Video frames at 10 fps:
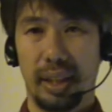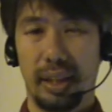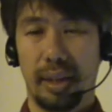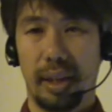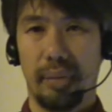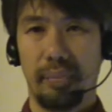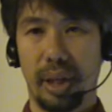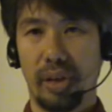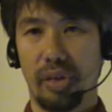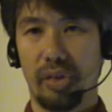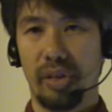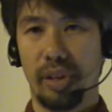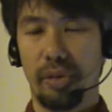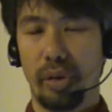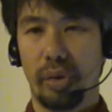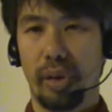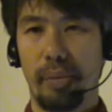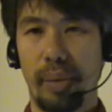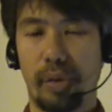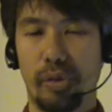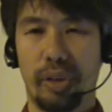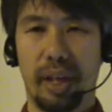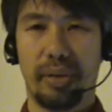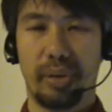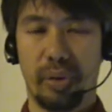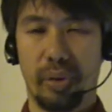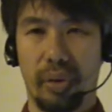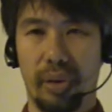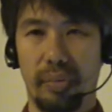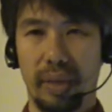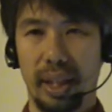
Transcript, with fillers: Uh, because if you're a member of an egregore